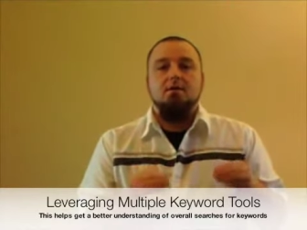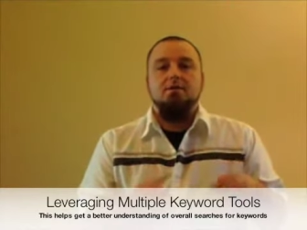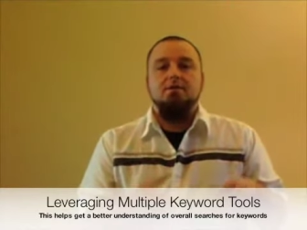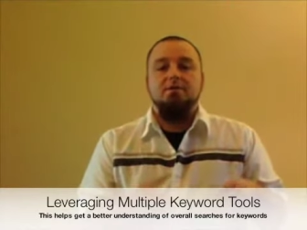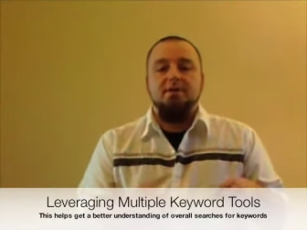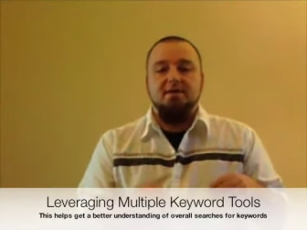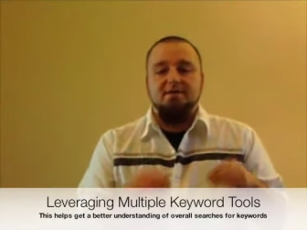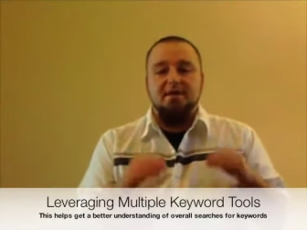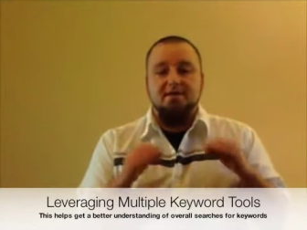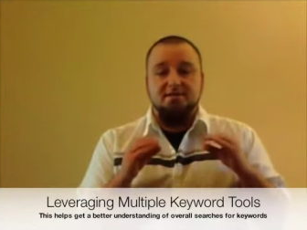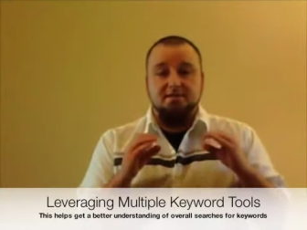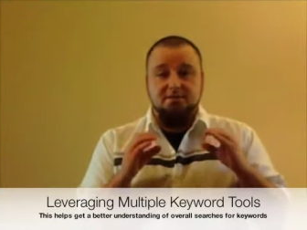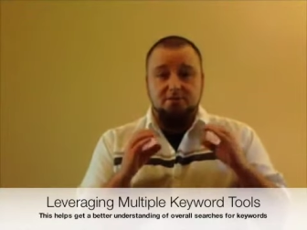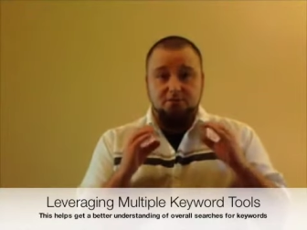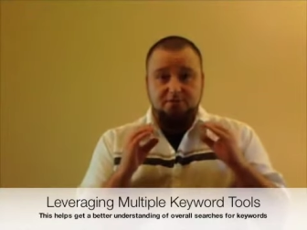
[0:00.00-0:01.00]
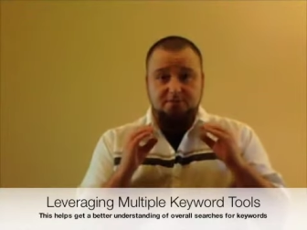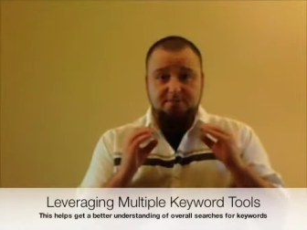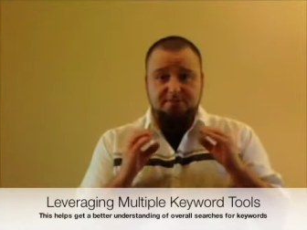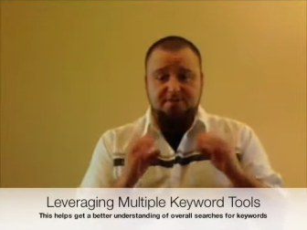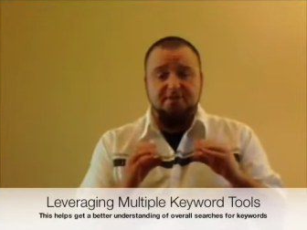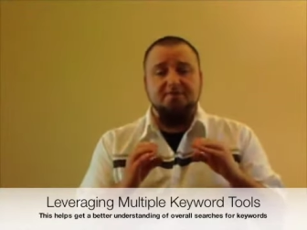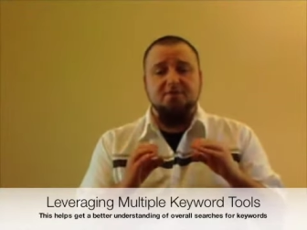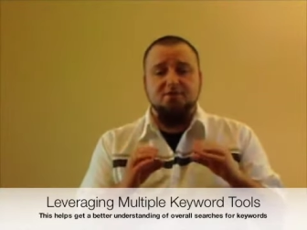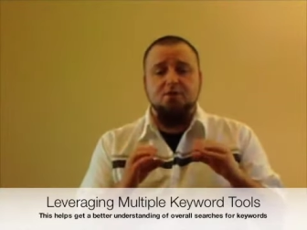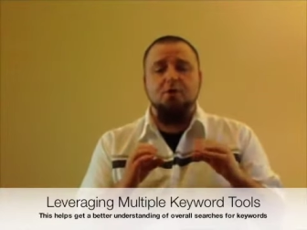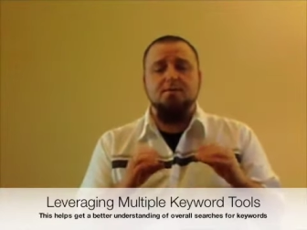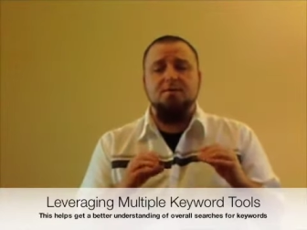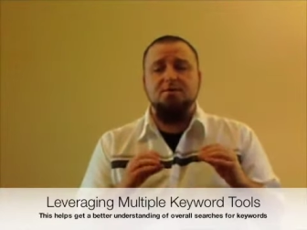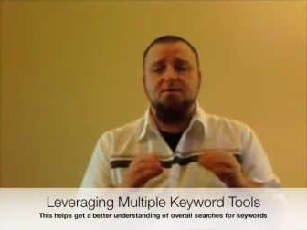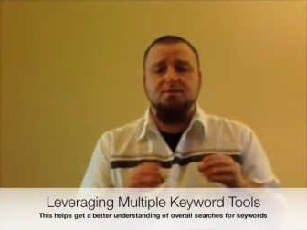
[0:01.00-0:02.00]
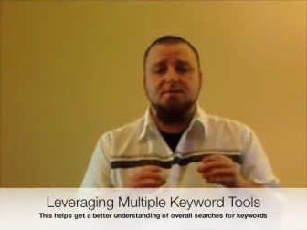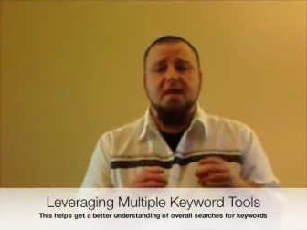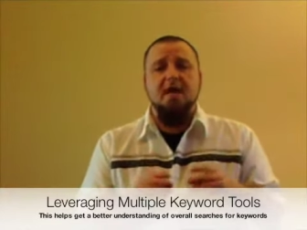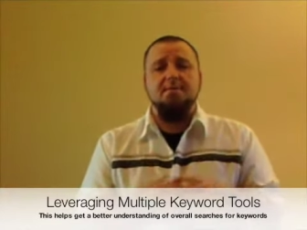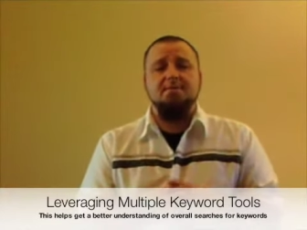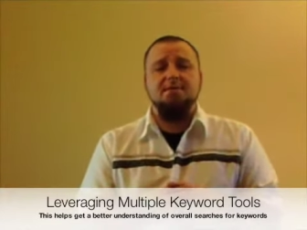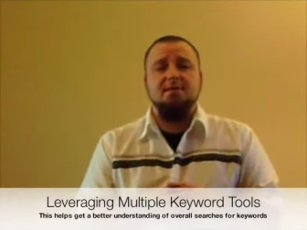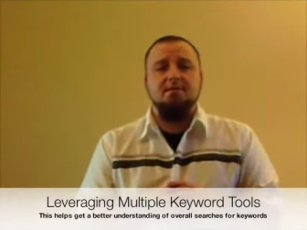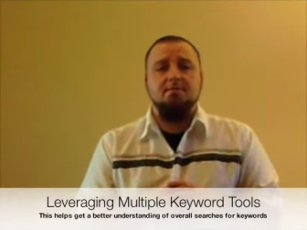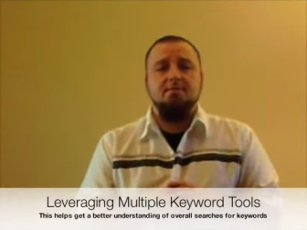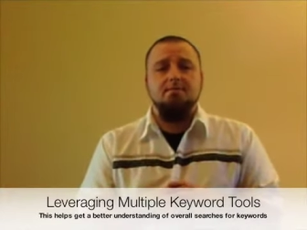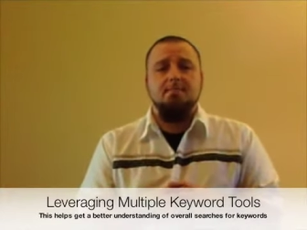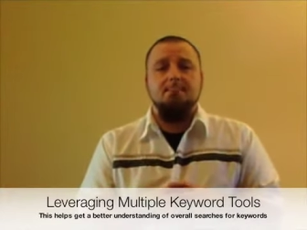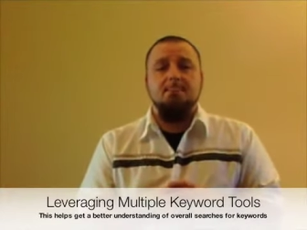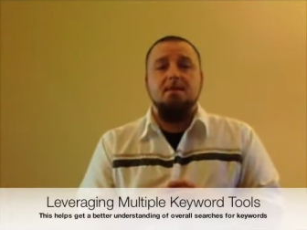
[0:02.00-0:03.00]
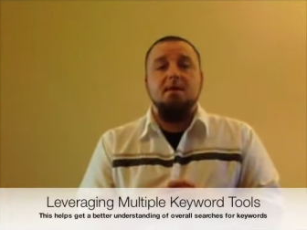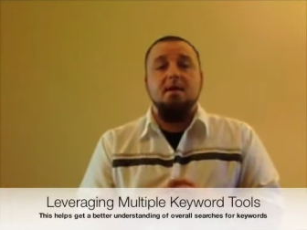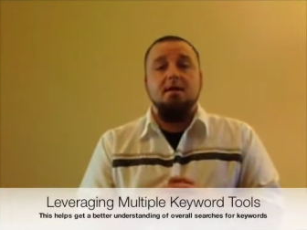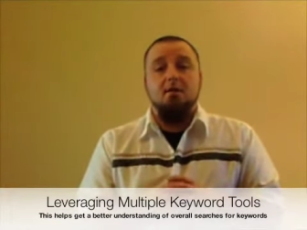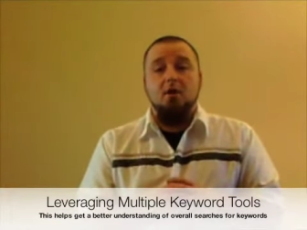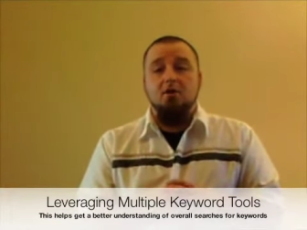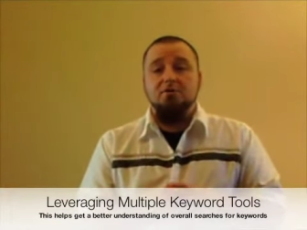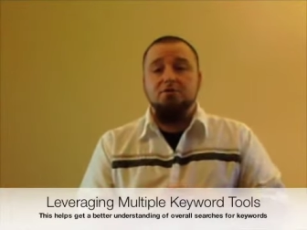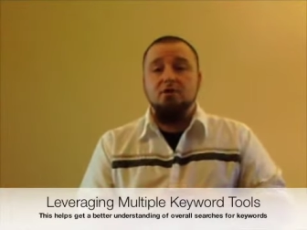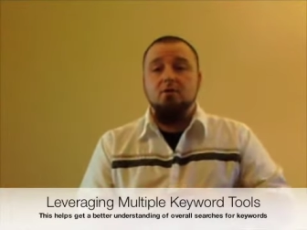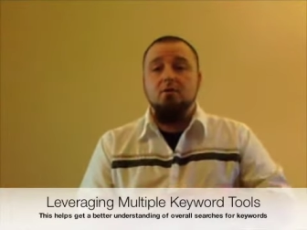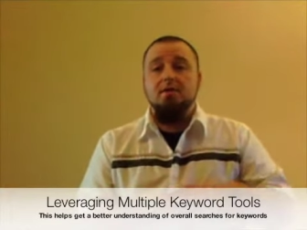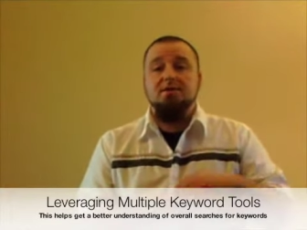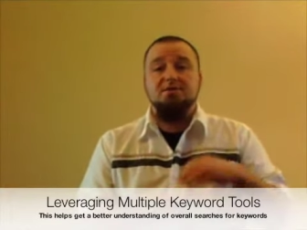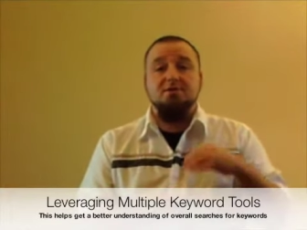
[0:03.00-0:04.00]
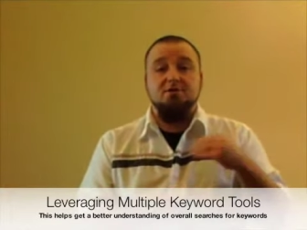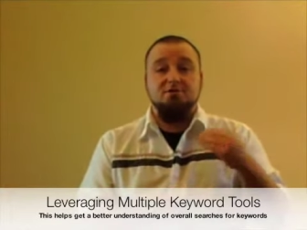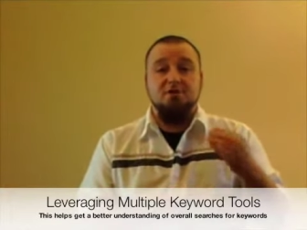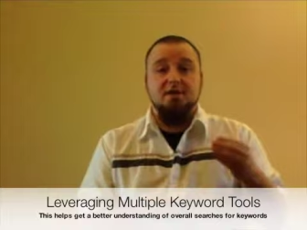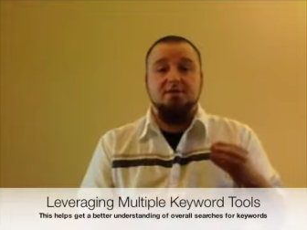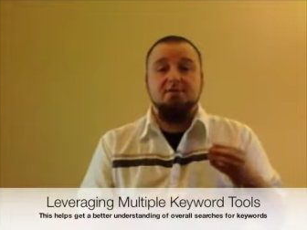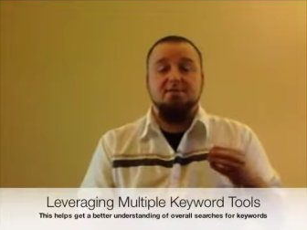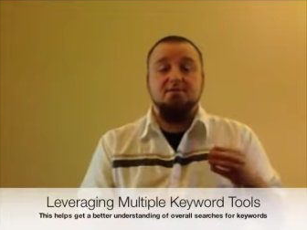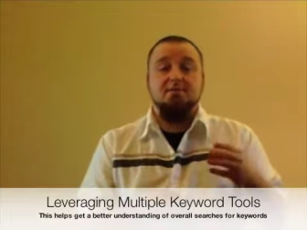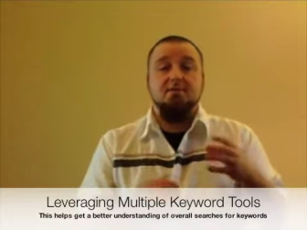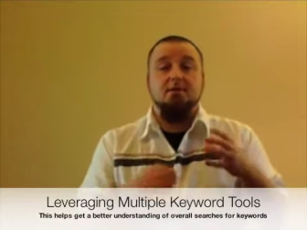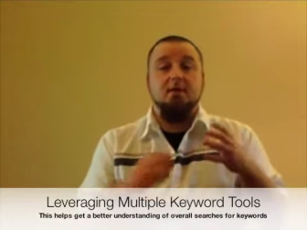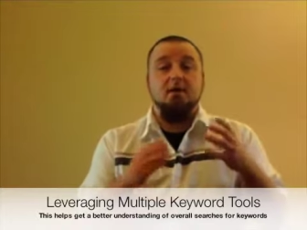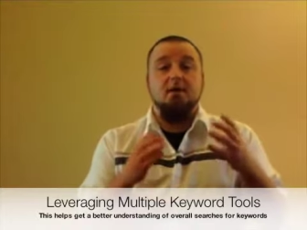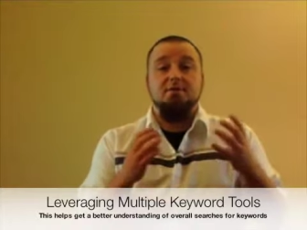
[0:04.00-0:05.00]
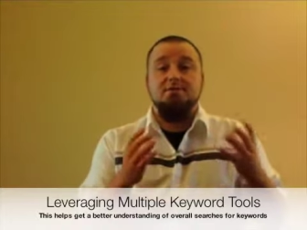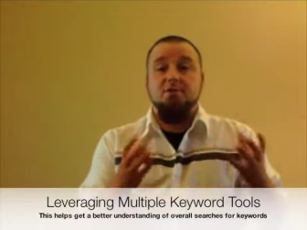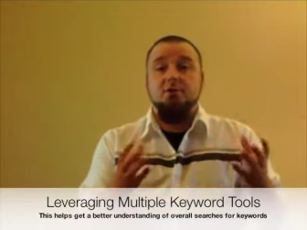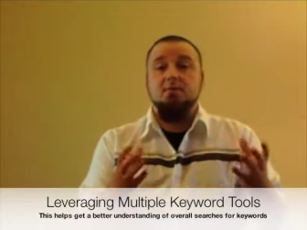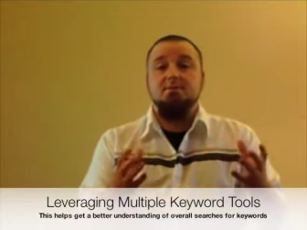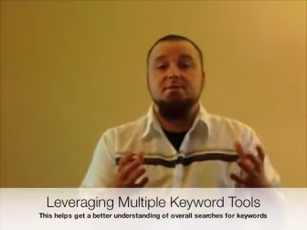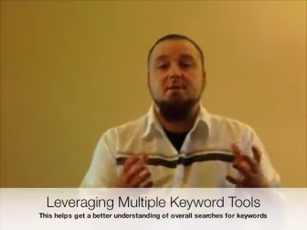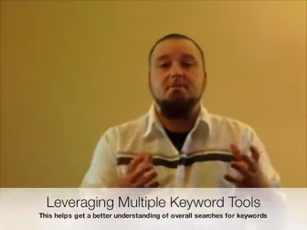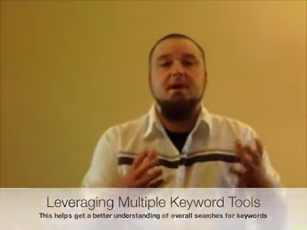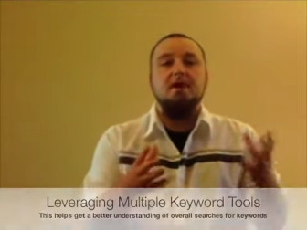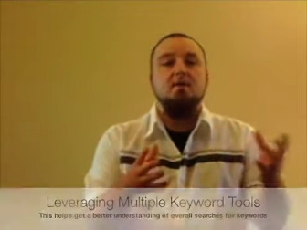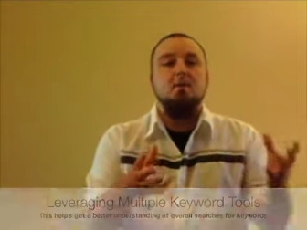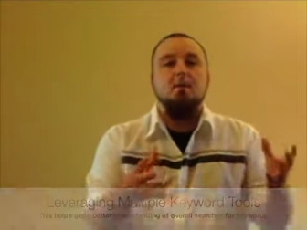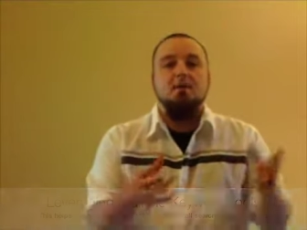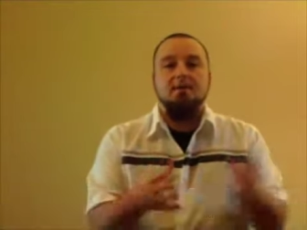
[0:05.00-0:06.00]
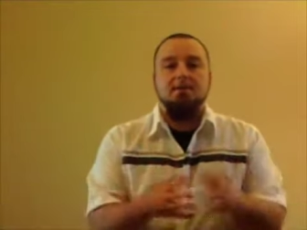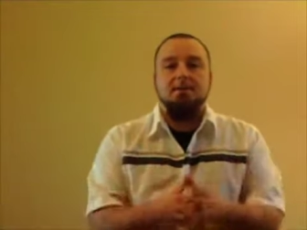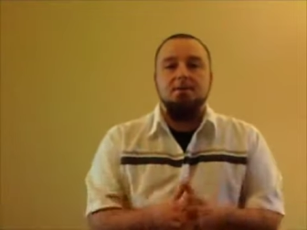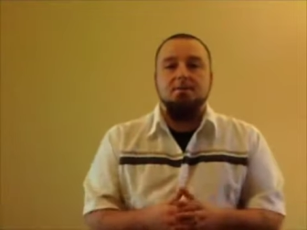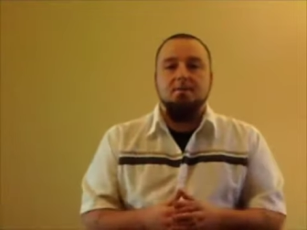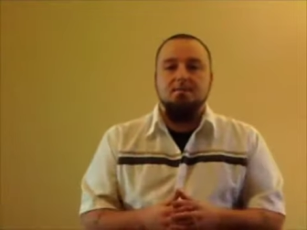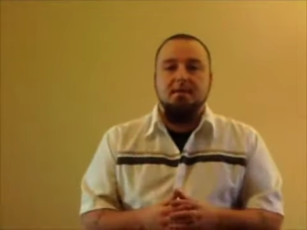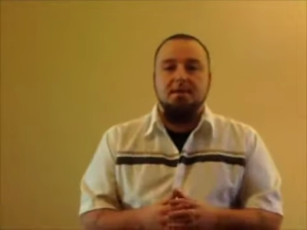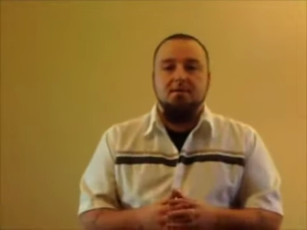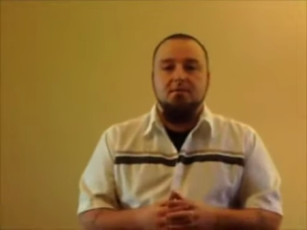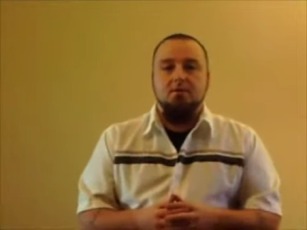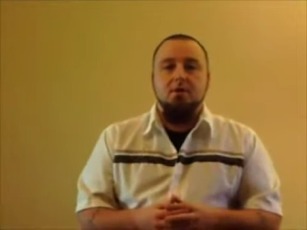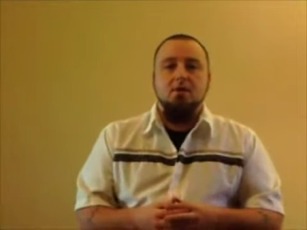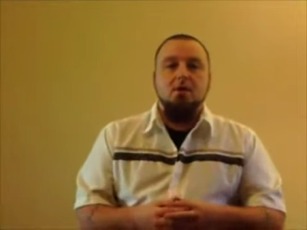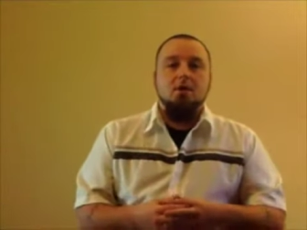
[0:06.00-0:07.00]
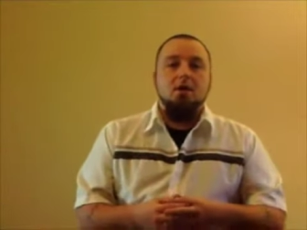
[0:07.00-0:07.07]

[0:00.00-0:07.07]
You get that your specific term that you typed in, and also it suggests uh, terms that might work a little bit better,